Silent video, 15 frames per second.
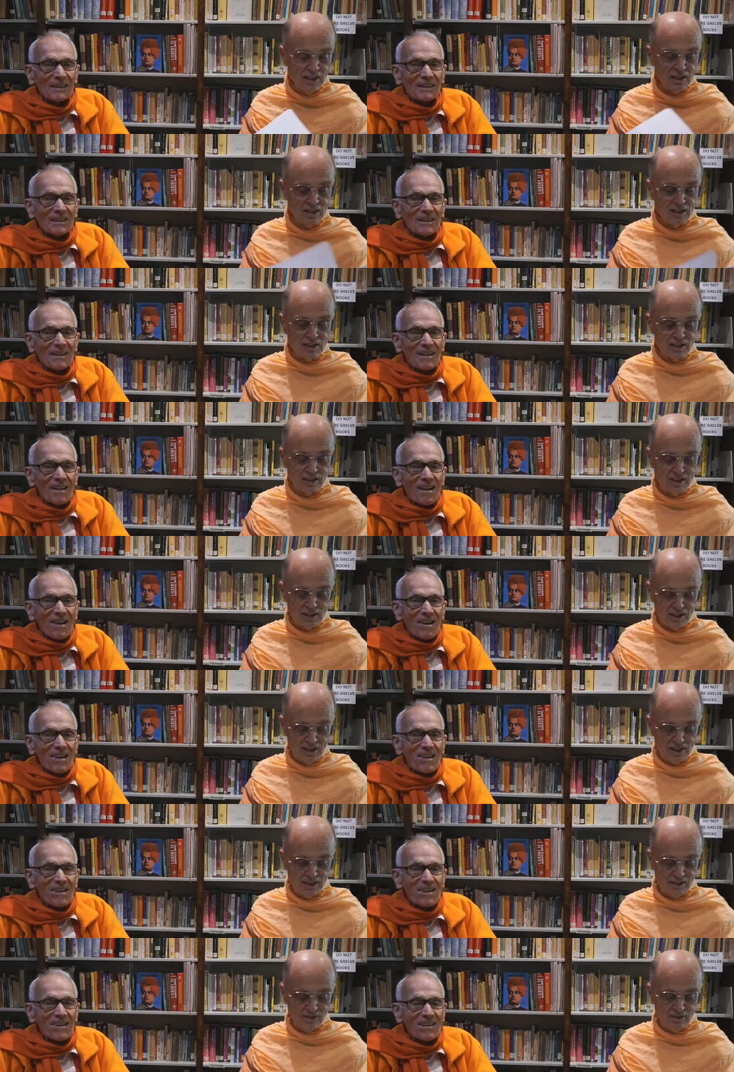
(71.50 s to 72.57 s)
Speaker 1: let's see
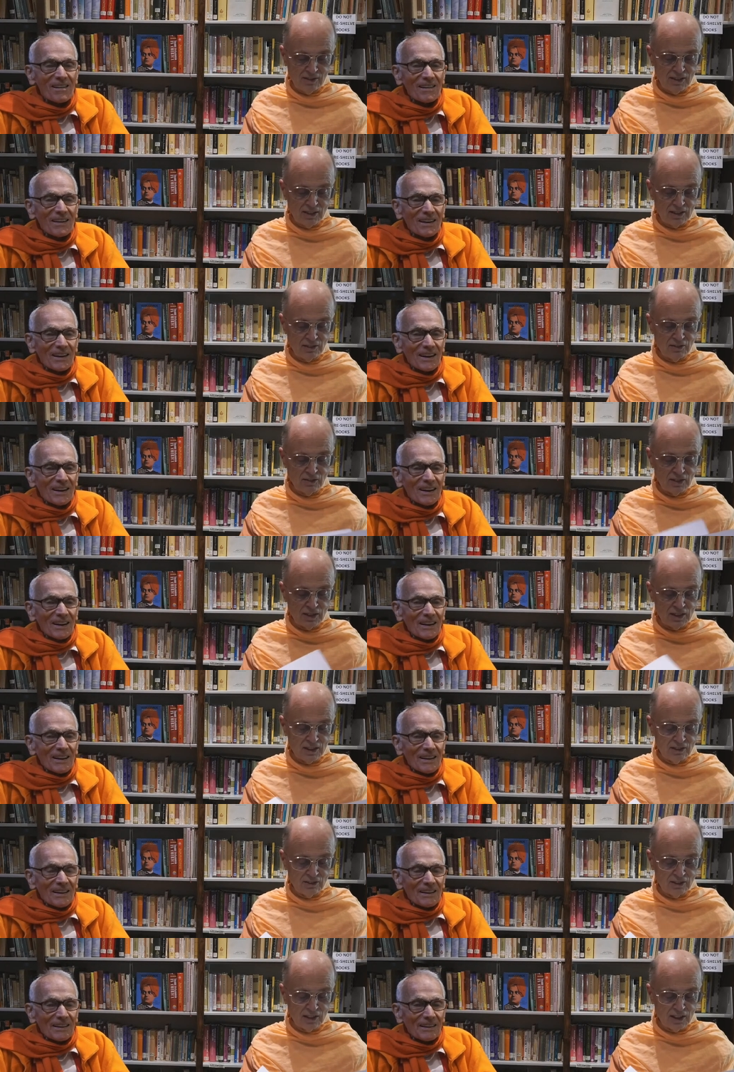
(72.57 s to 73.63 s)
if I can find the
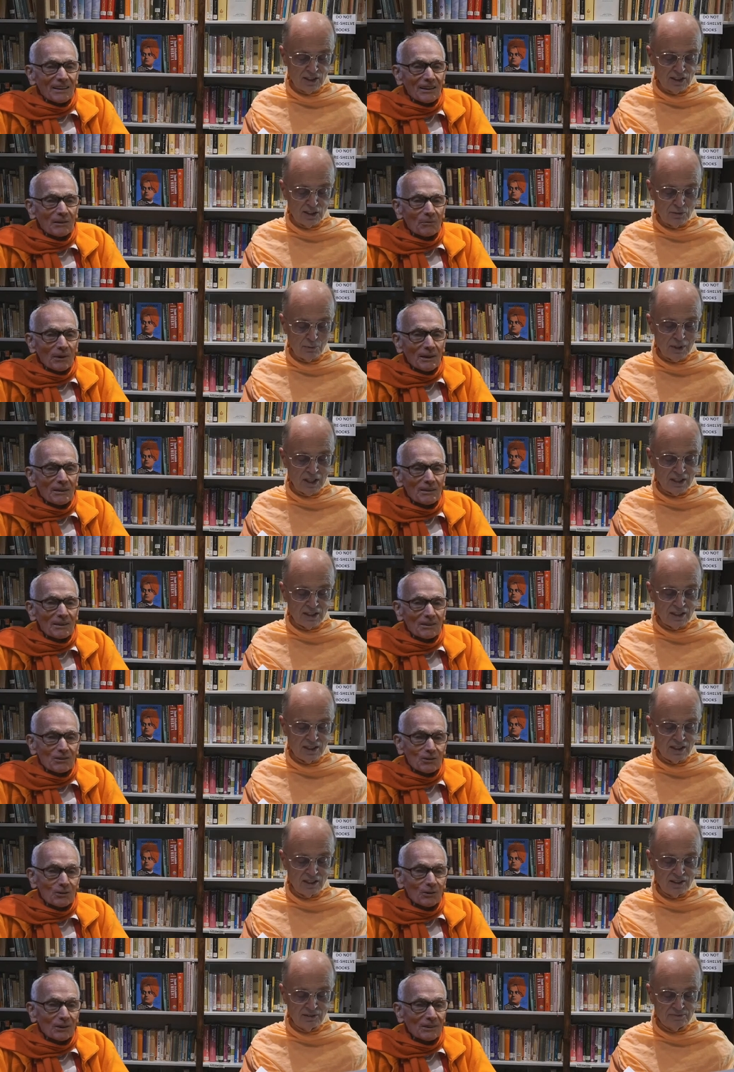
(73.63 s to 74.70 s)
right Any way spot. that
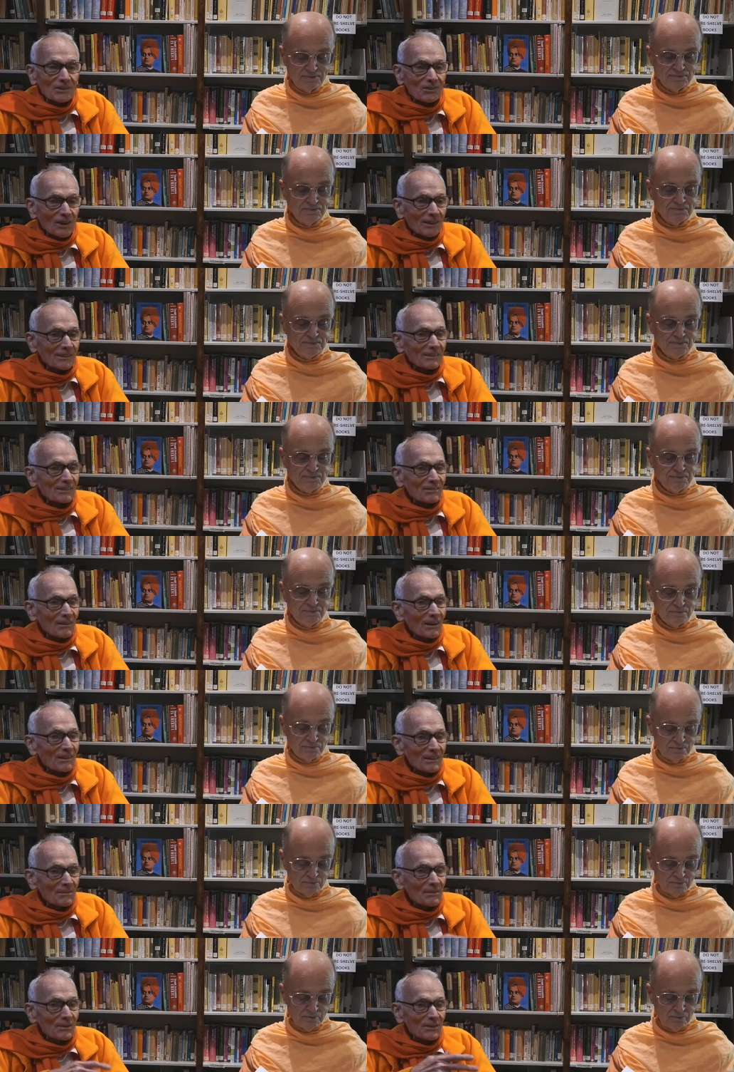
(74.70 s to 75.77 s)
you can check the
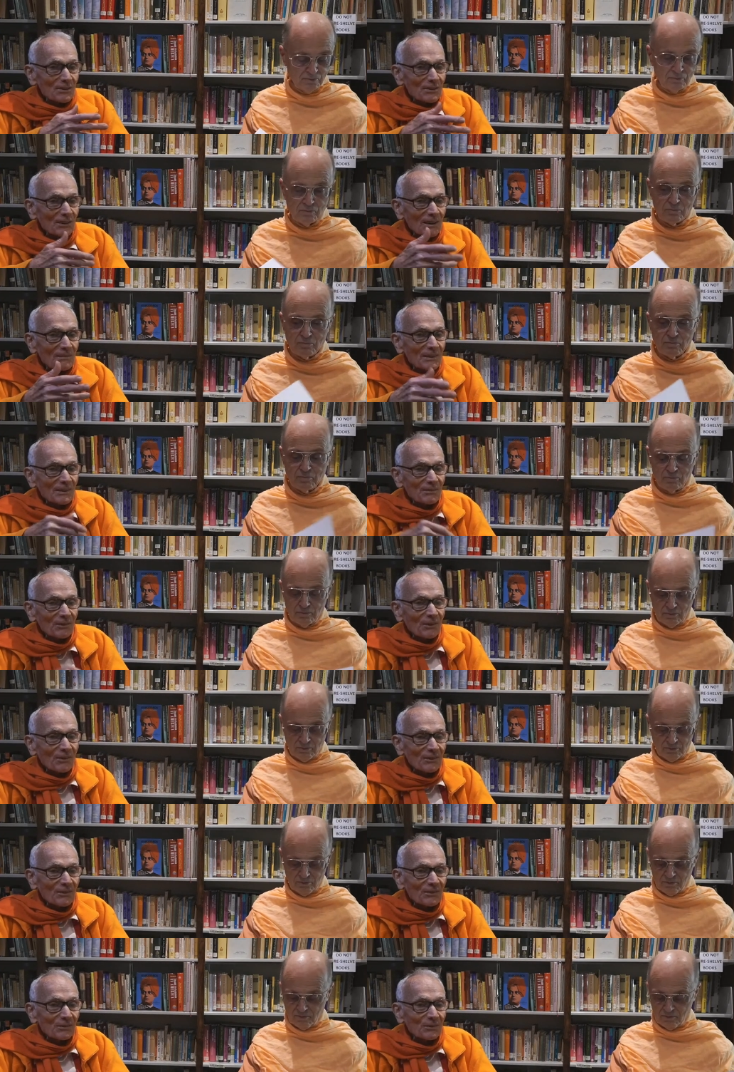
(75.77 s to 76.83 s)
volume as it's coming through?
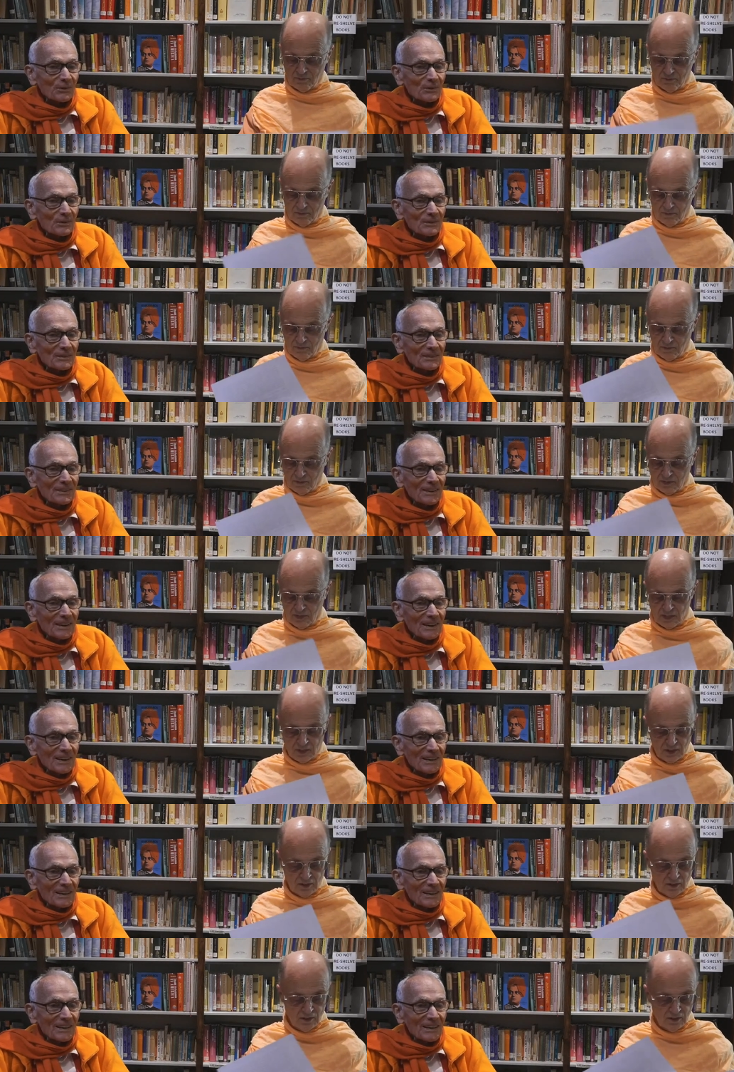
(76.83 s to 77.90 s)

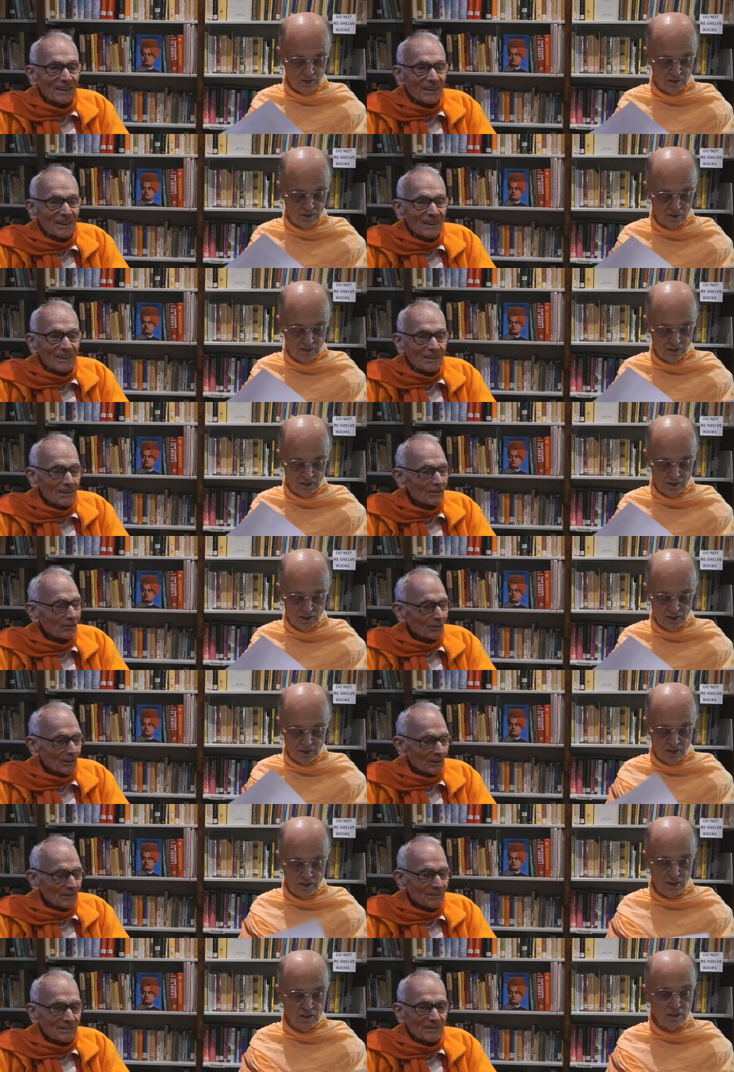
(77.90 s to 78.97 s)
It's good, yeah. That's good.
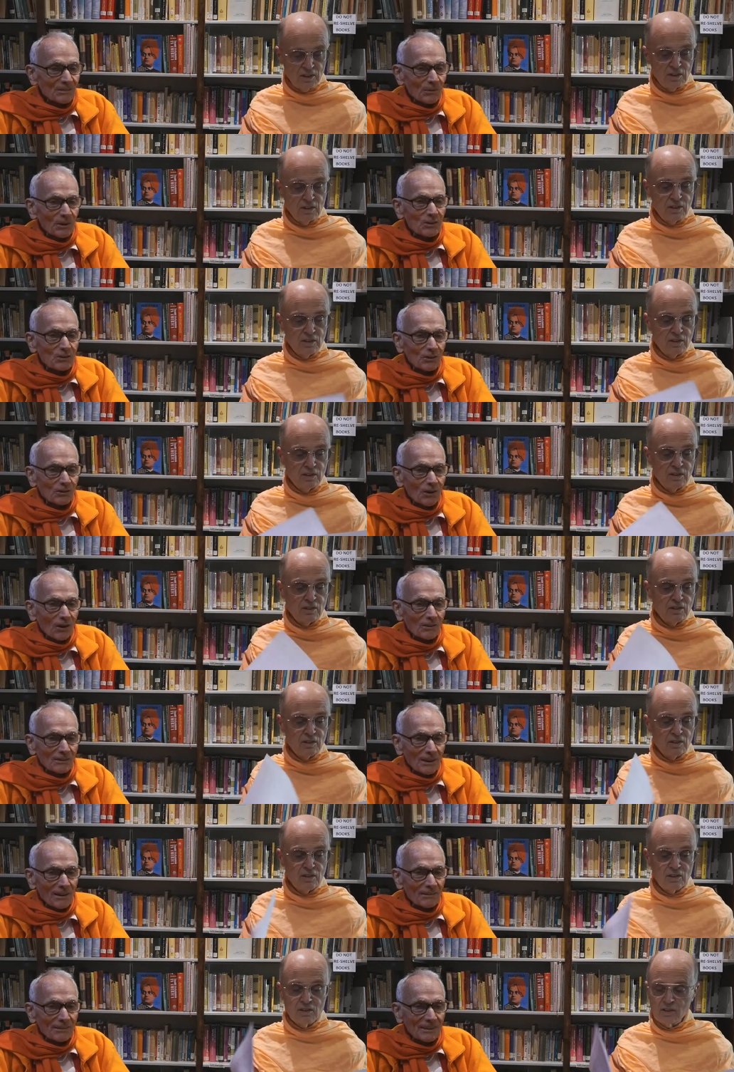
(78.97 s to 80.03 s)
We should talk
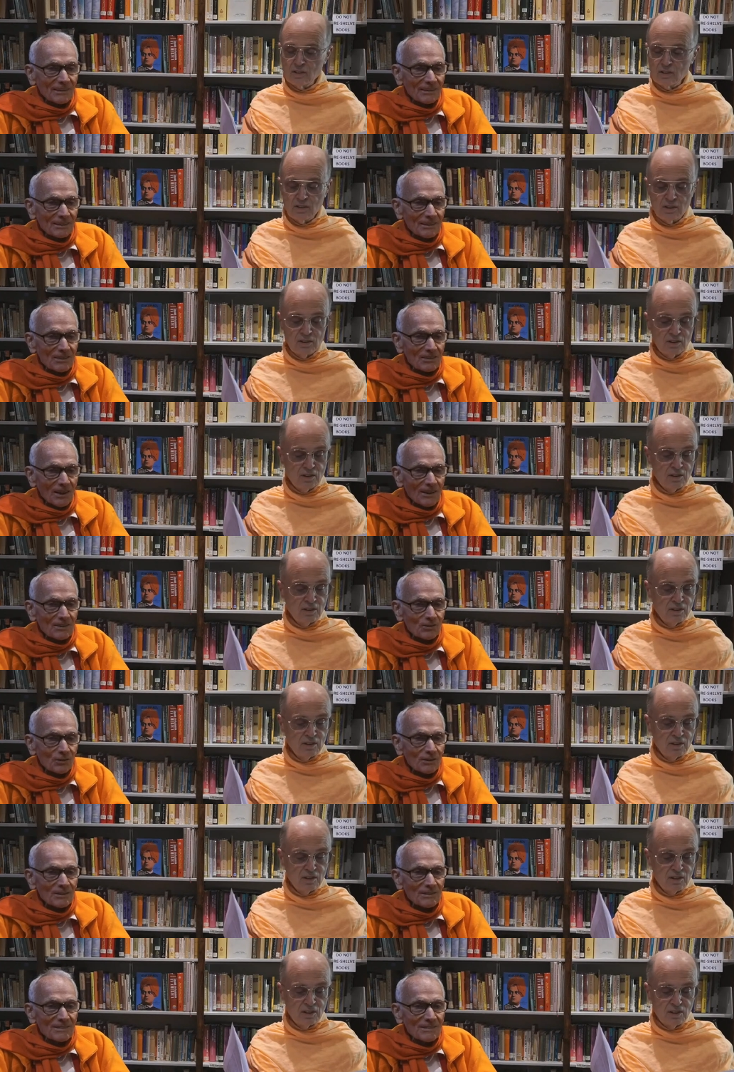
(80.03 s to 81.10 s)
loudly, at least I should.
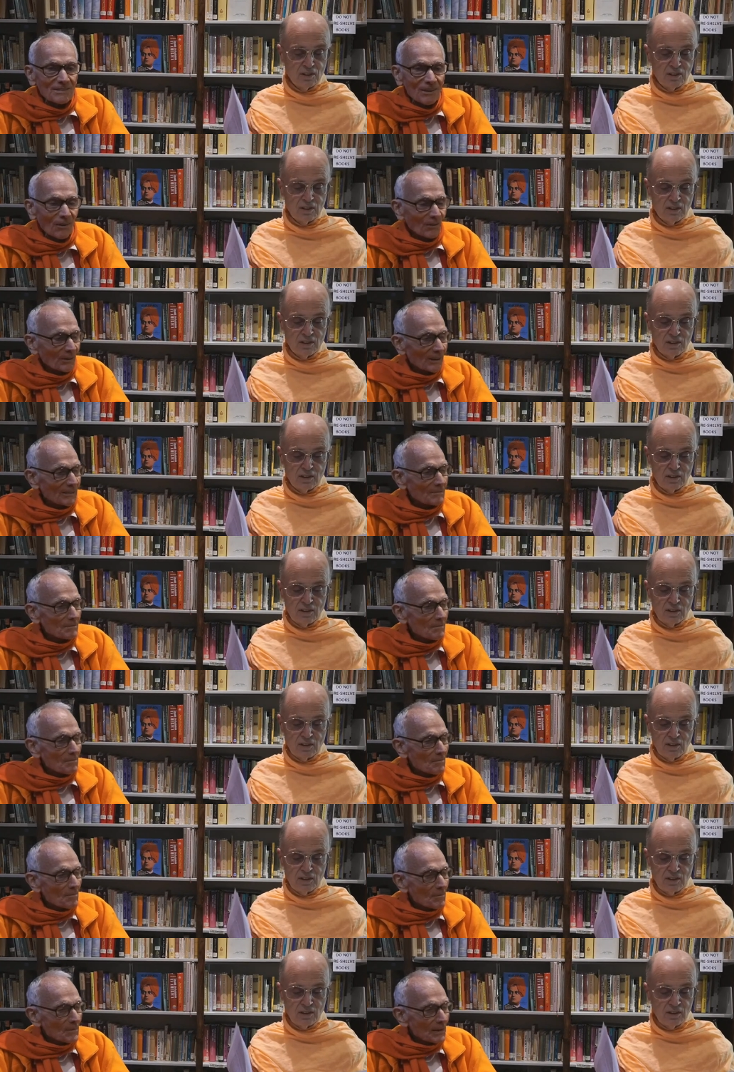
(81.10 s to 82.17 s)
No, no, Okay. no,
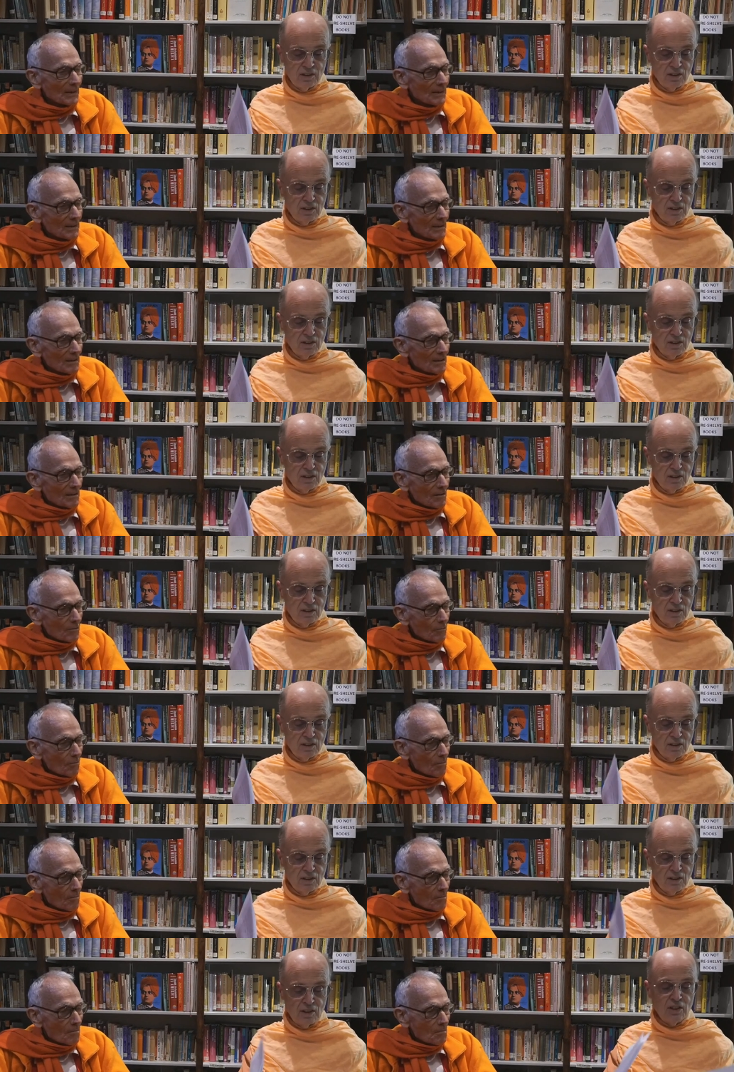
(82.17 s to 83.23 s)

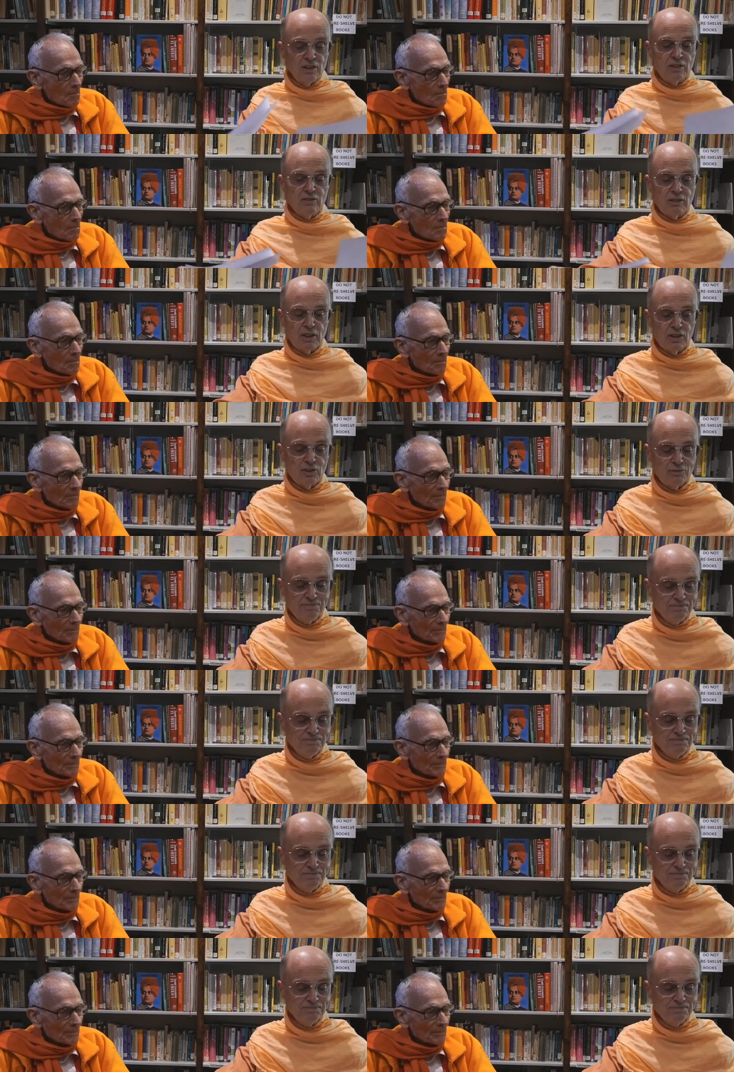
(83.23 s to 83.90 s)
There we go. All